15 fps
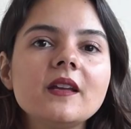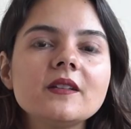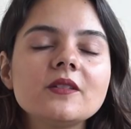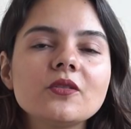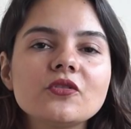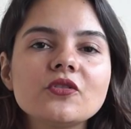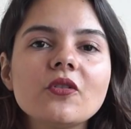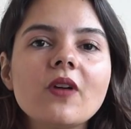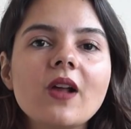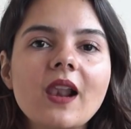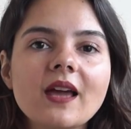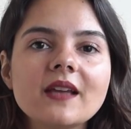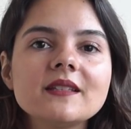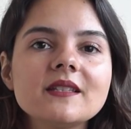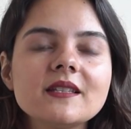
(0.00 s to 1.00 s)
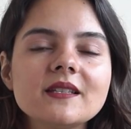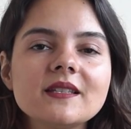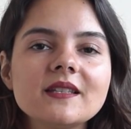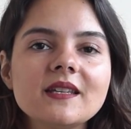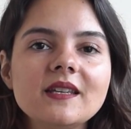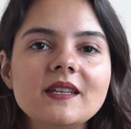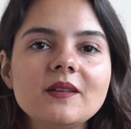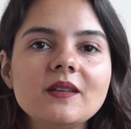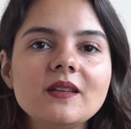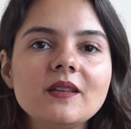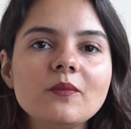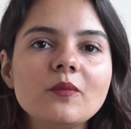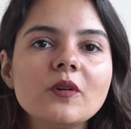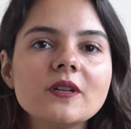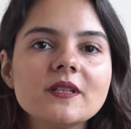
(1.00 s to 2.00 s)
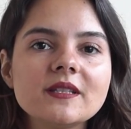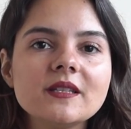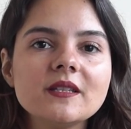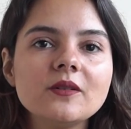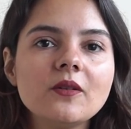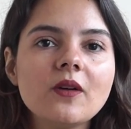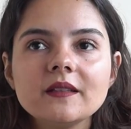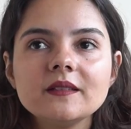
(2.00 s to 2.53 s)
social classes in Brazil.